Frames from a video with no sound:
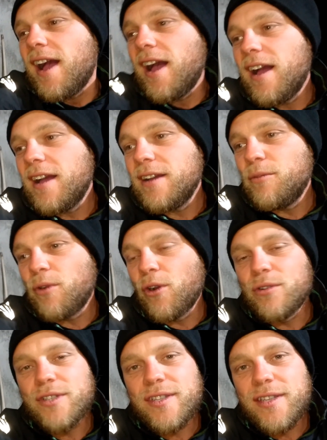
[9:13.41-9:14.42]

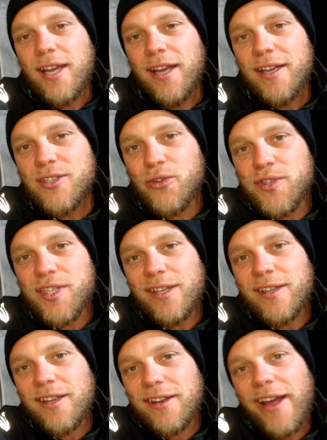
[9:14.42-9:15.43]
We're all just sort of
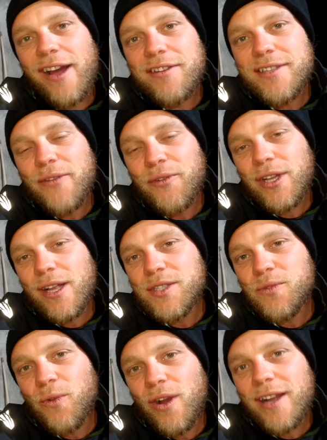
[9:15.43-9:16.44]
sitting here now, just having a
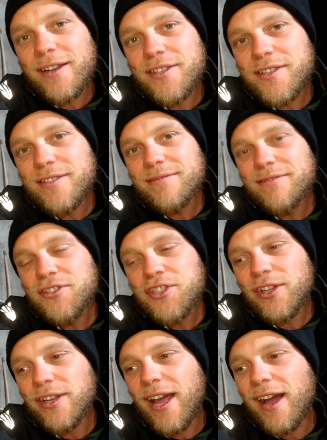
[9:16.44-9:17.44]
glass of wine and just
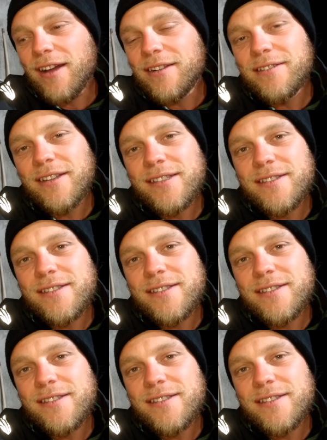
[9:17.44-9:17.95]
chilling out.